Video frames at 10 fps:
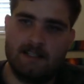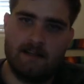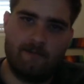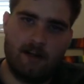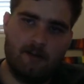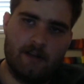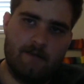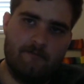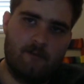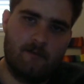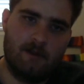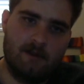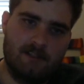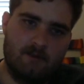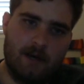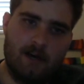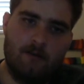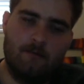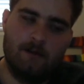that follow that formula as well,